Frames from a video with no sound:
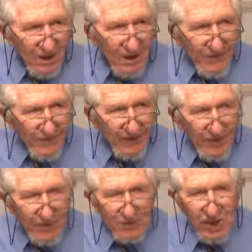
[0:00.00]
of the
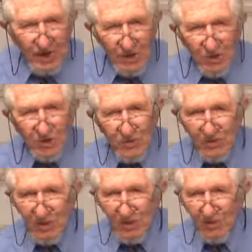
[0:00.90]
thing, which I
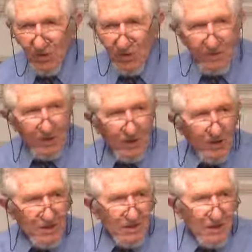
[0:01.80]
use in the book
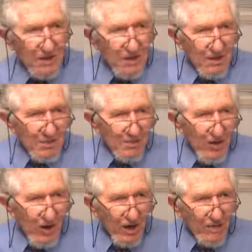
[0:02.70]
because
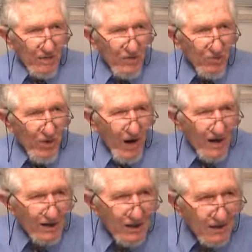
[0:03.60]
part of the right